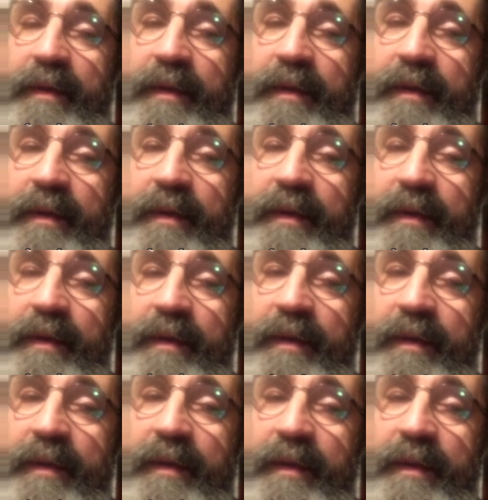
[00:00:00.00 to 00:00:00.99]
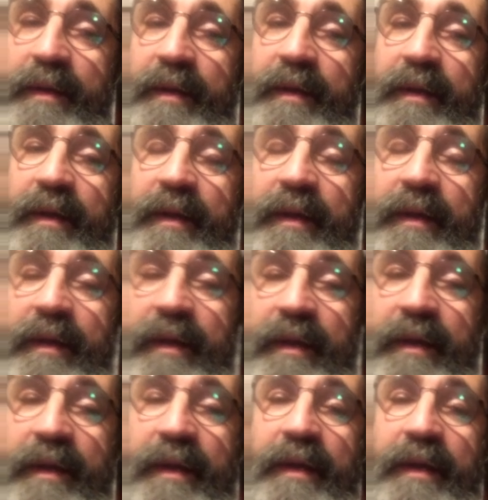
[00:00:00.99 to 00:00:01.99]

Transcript: [no speech]